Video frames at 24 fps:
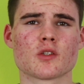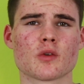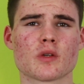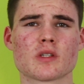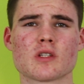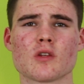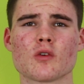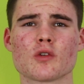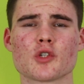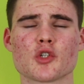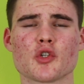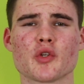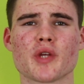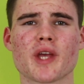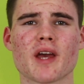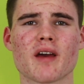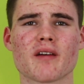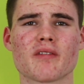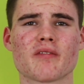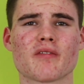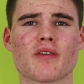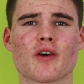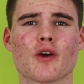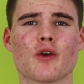So as long as you get
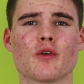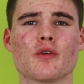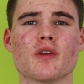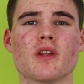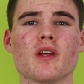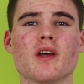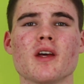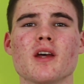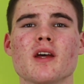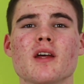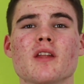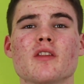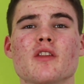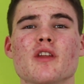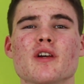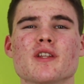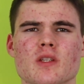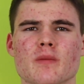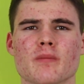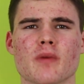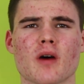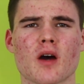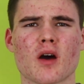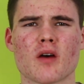a phone
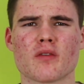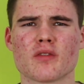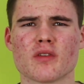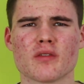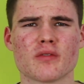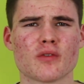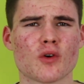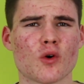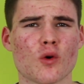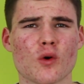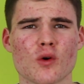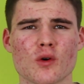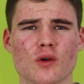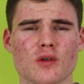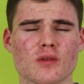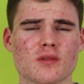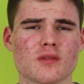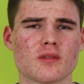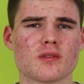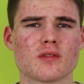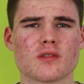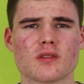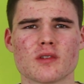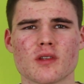that's above the £400,
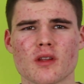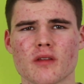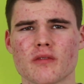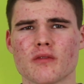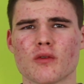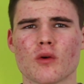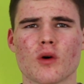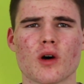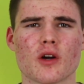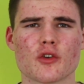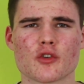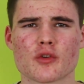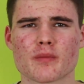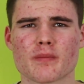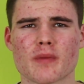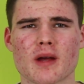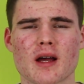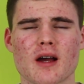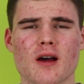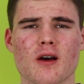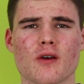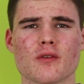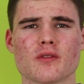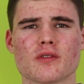
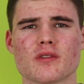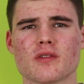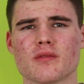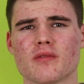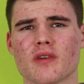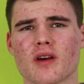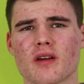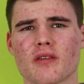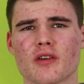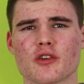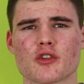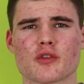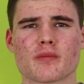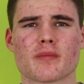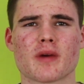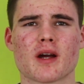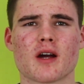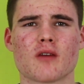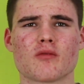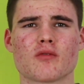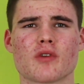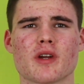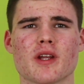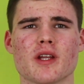
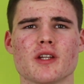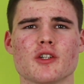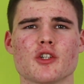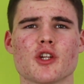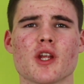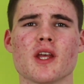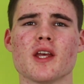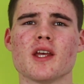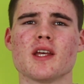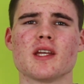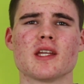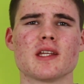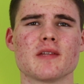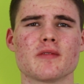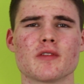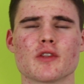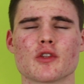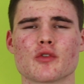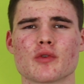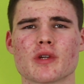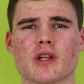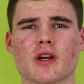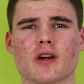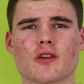£500 range, even
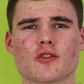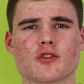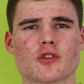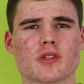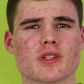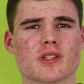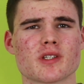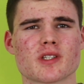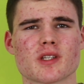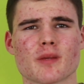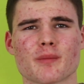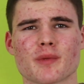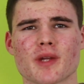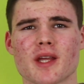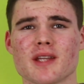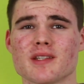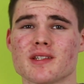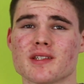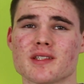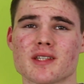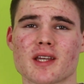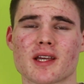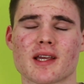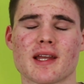£300 in some
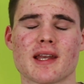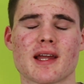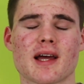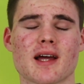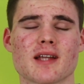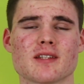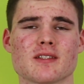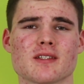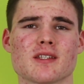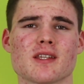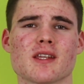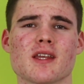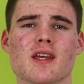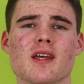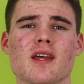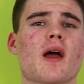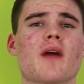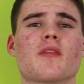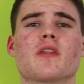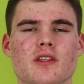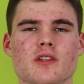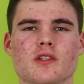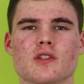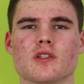cases secondhand,
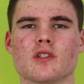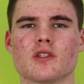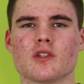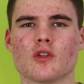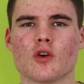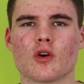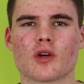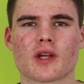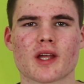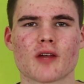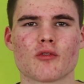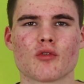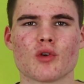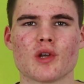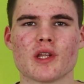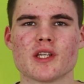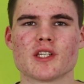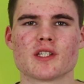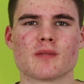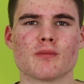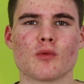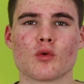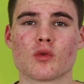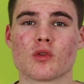and then did not get
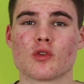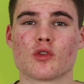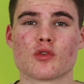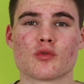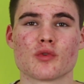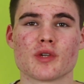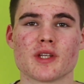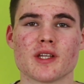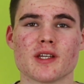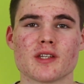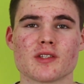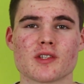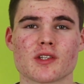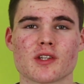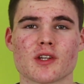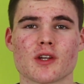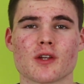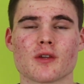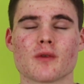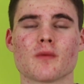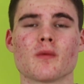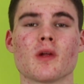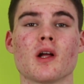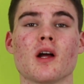released more than 3 years
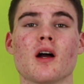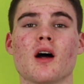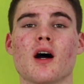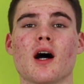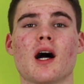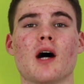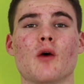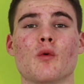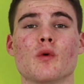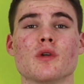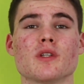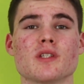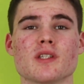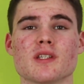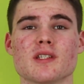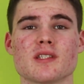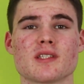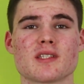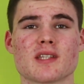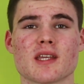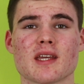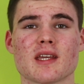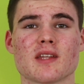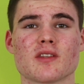ago, I would
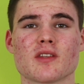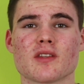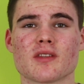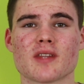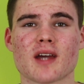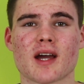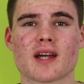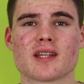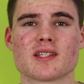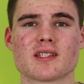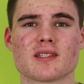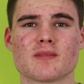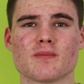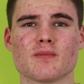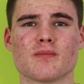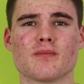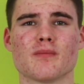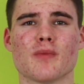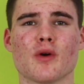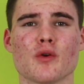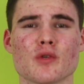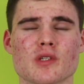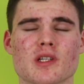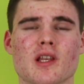say that that is
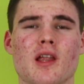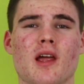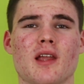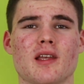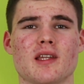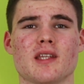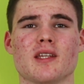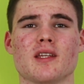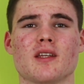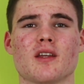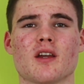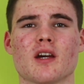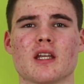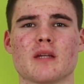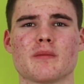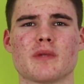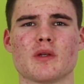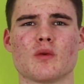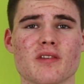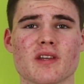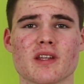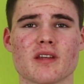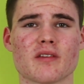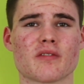most likely going
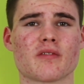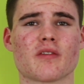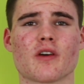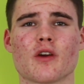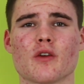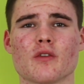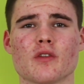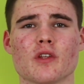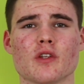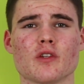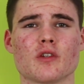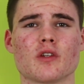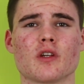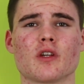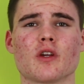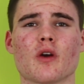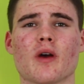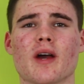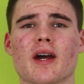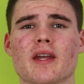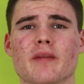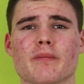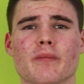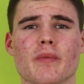to be a phone that you could go
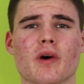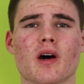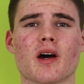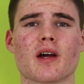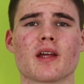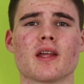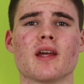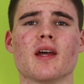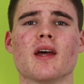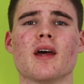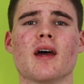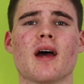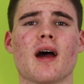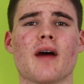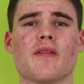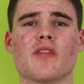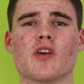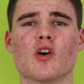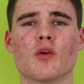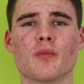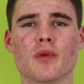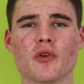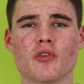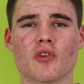ahead and buy and
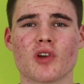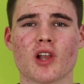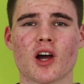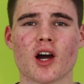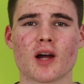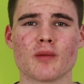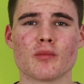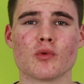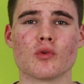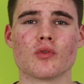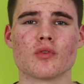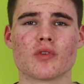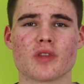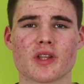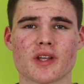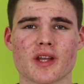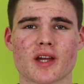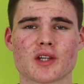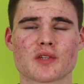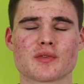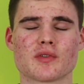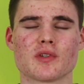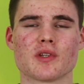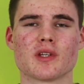that will be reliable for the
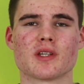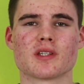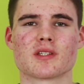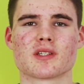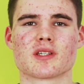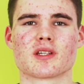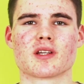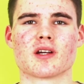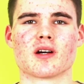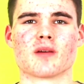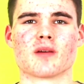next few years to